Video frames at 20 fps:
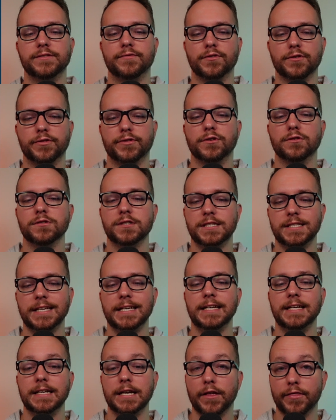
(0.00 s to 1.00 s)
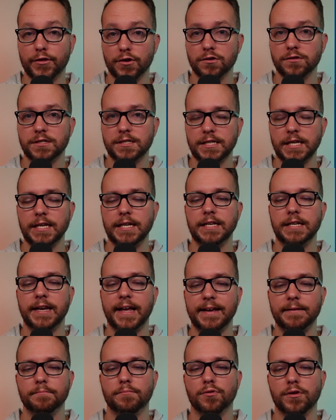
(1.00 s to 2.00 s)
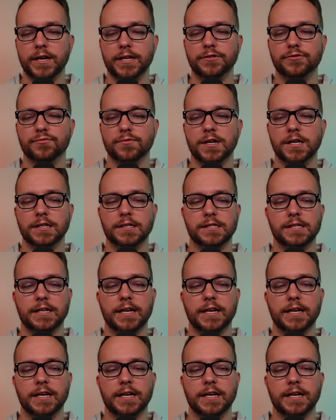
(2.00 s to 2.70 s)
for 13 13 name brand drugs.